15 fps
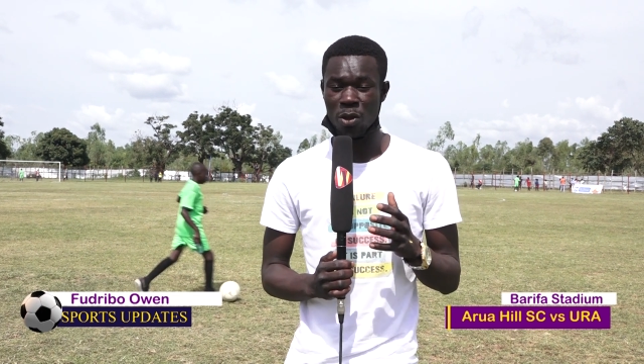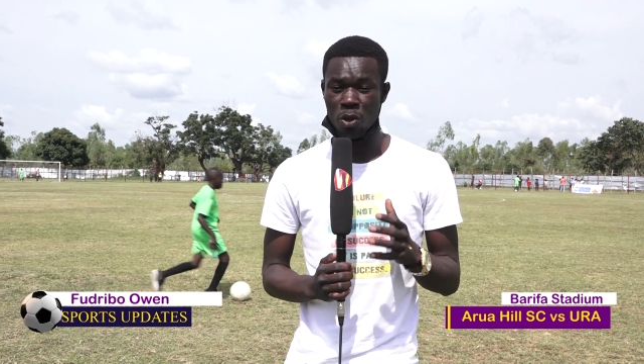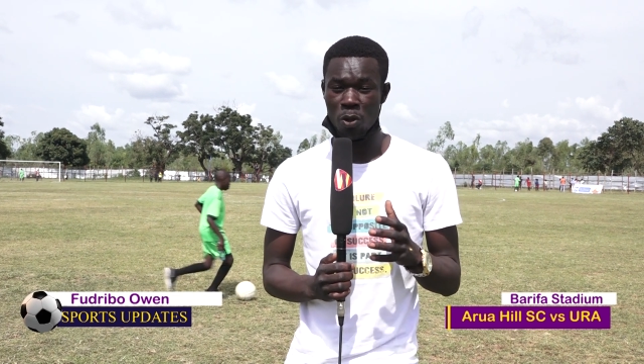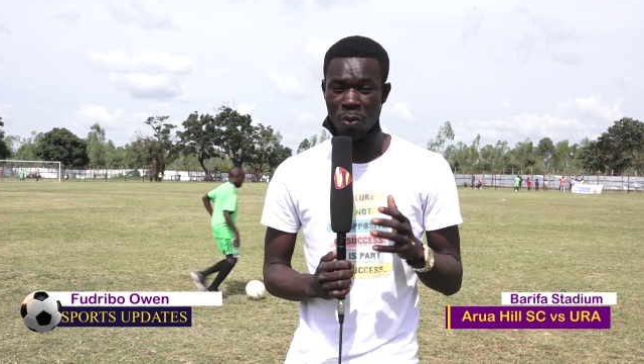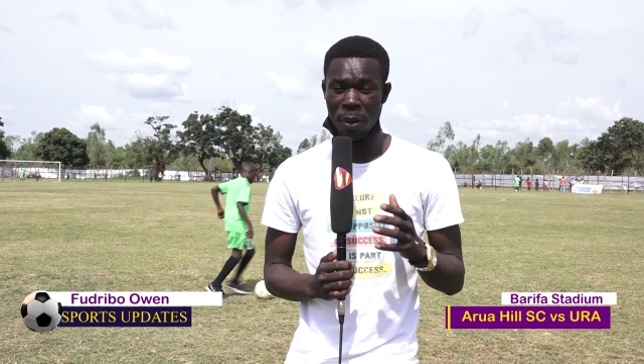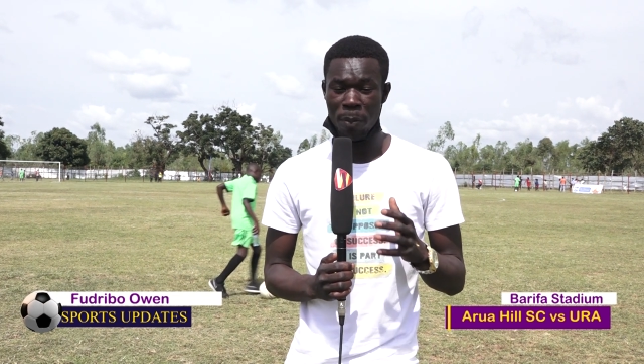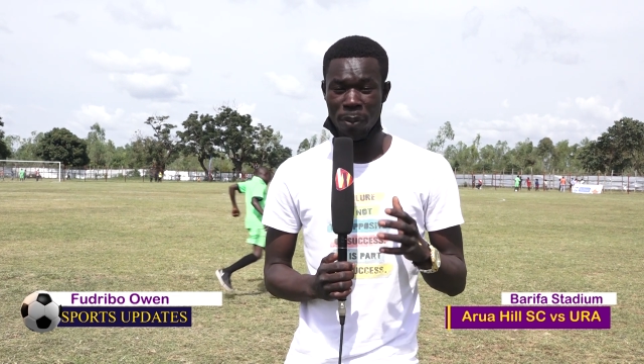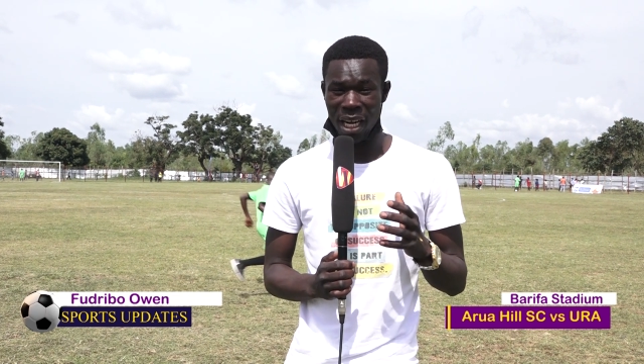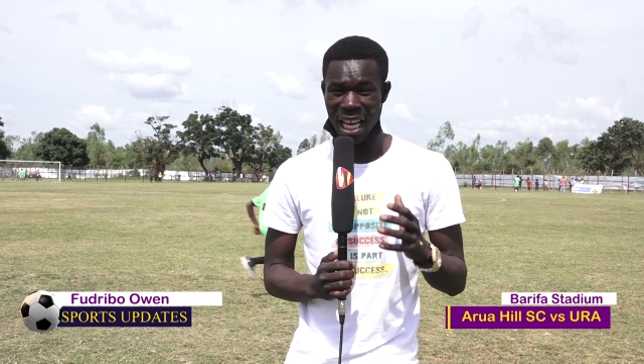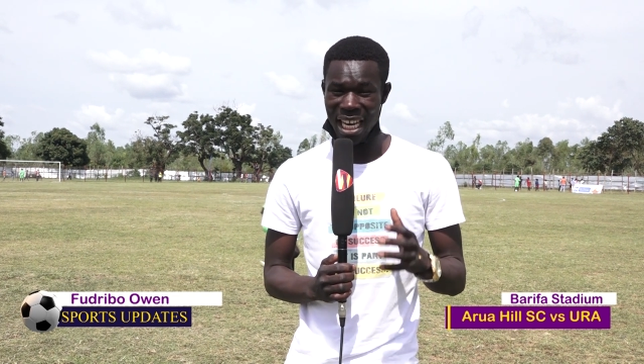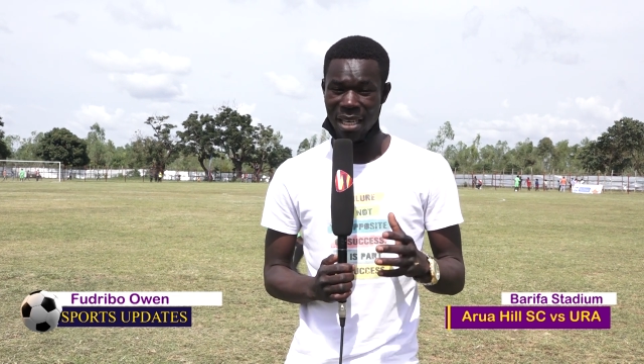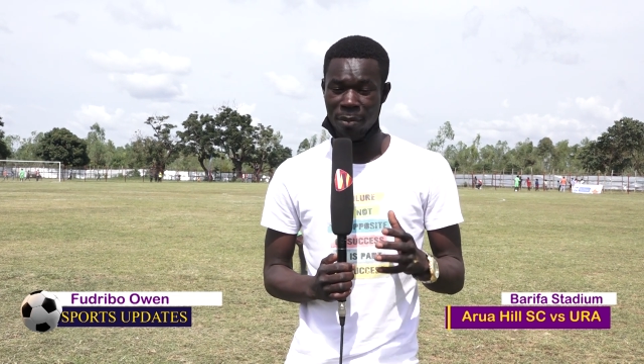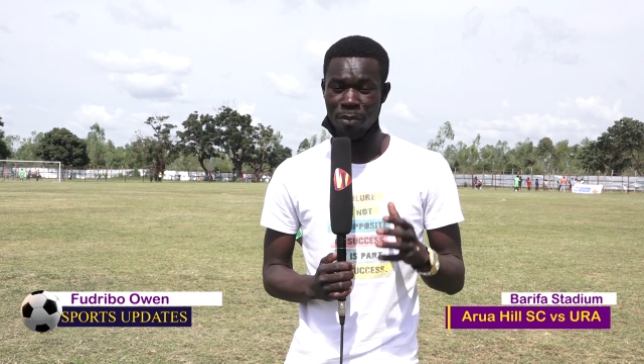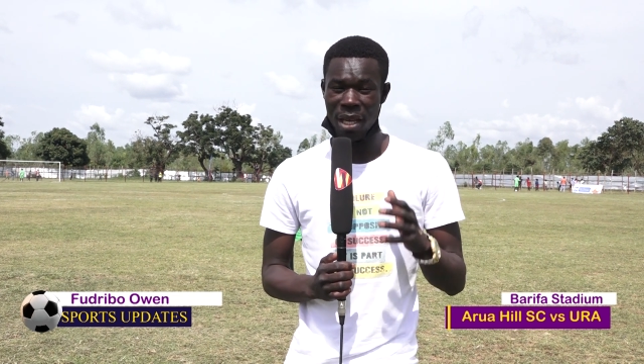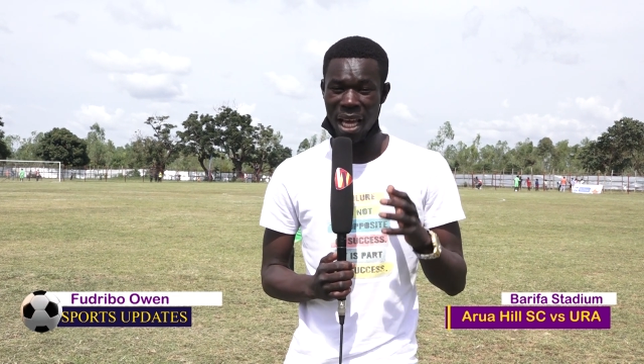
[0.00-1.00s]
to be
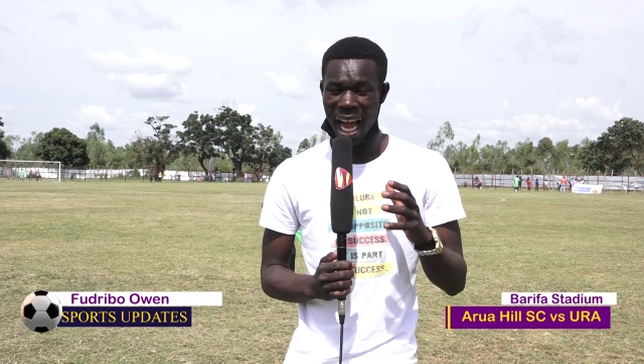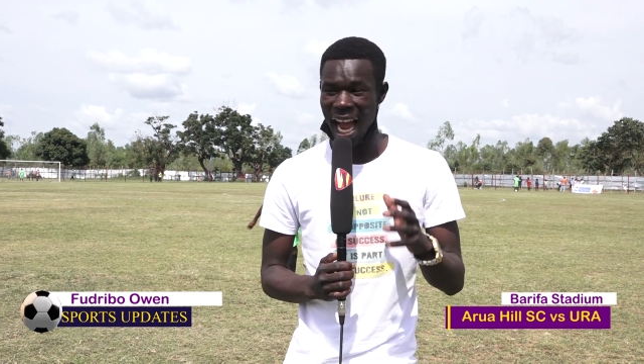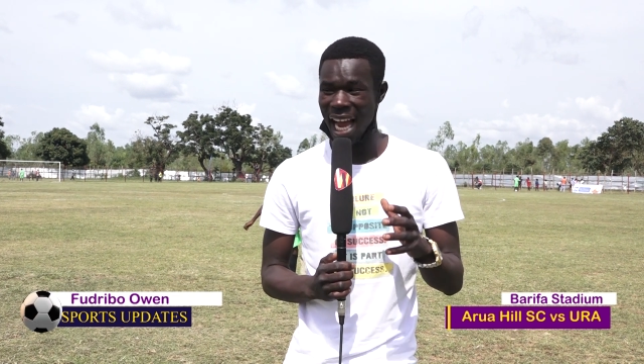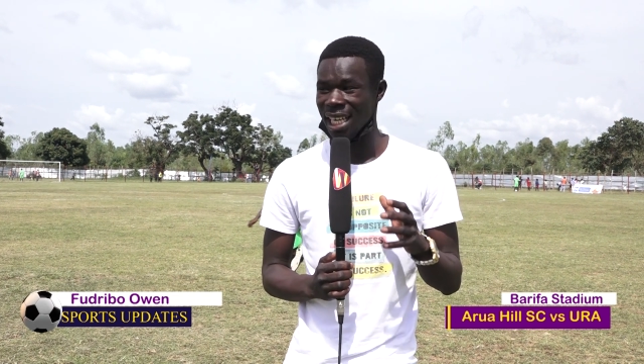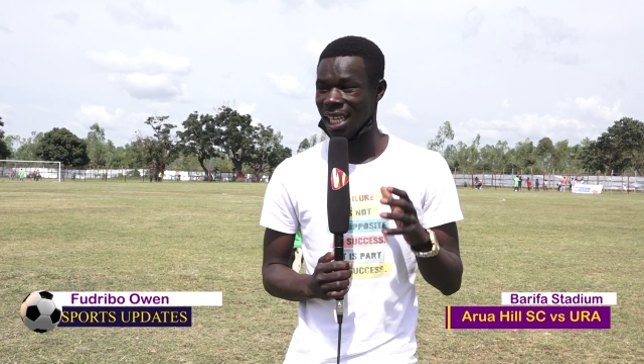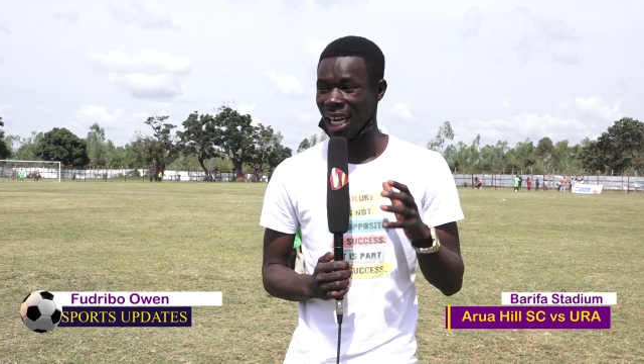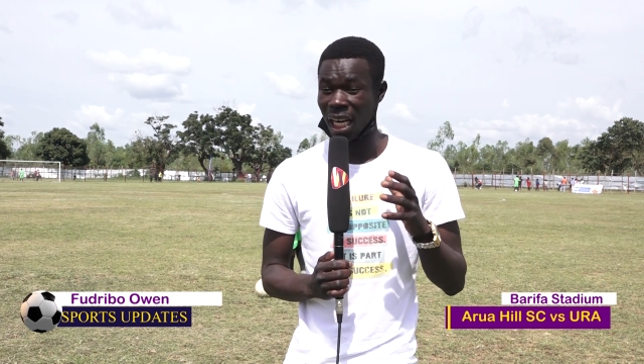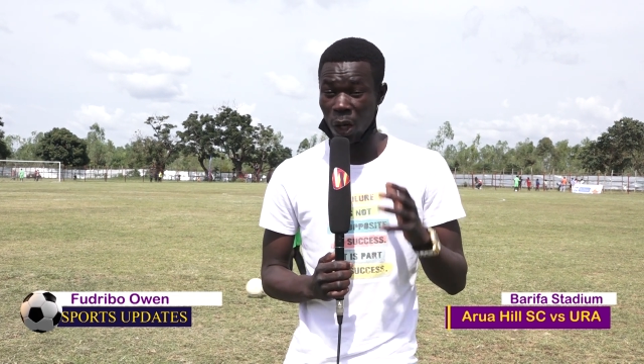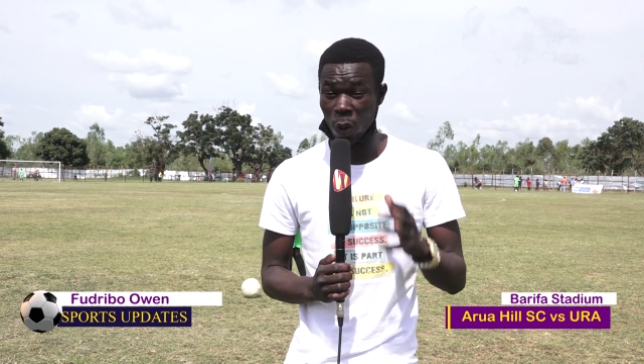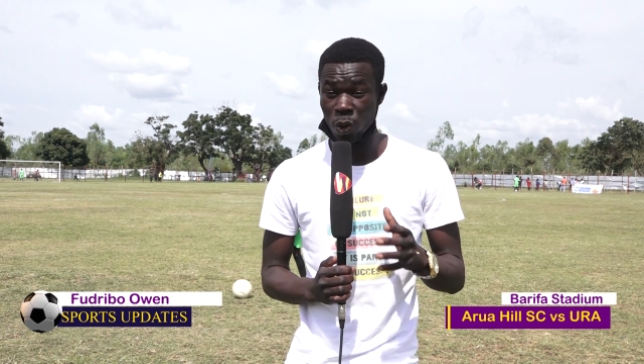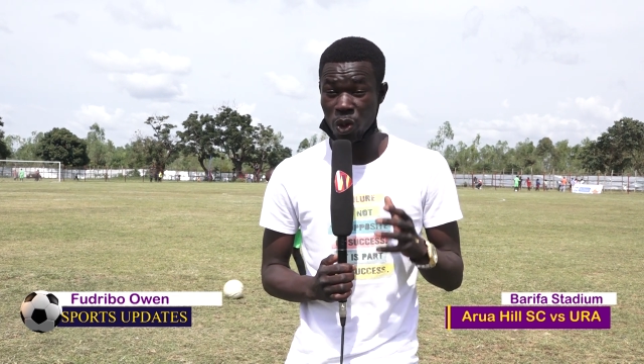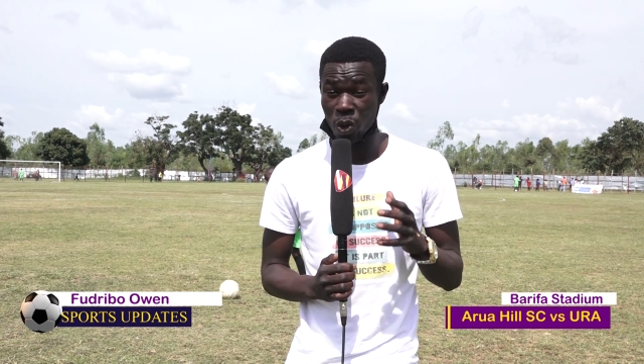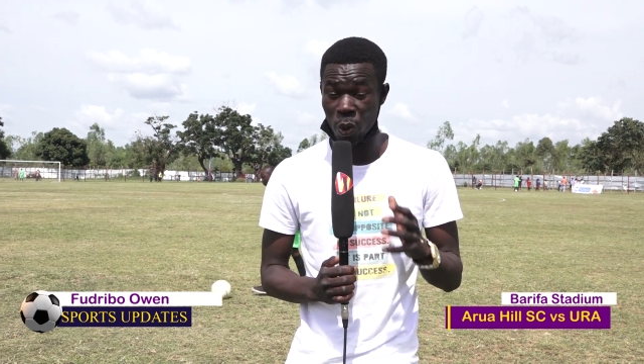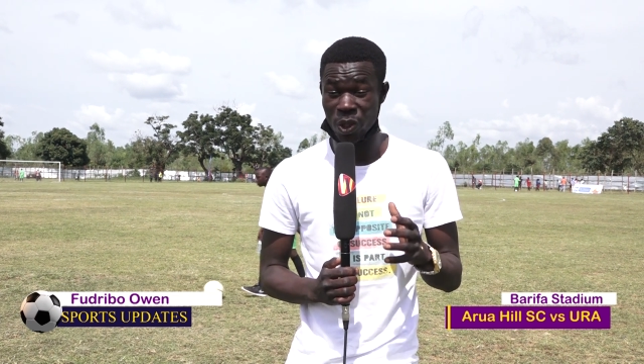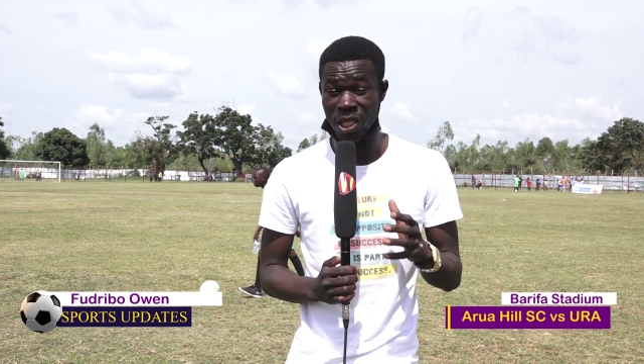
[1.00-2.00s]
played behind
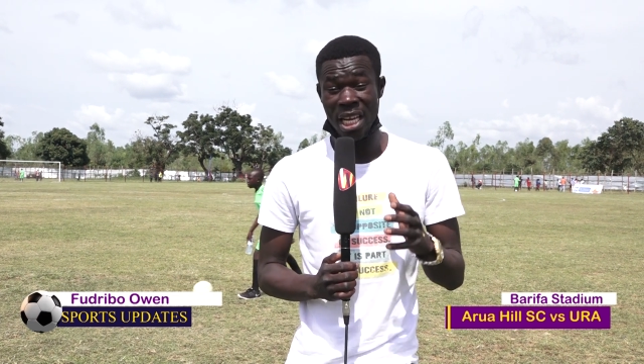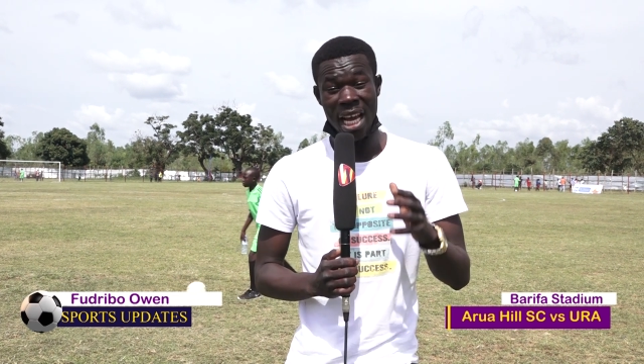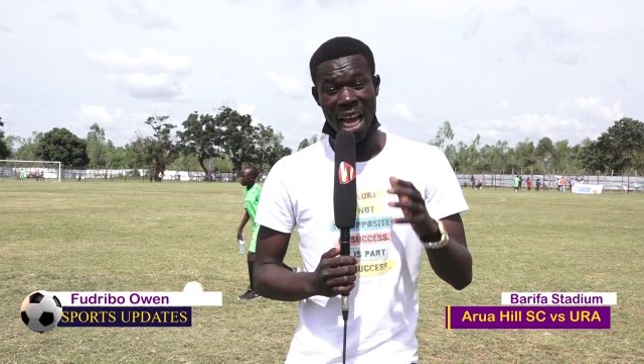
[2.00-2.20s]
closed doors.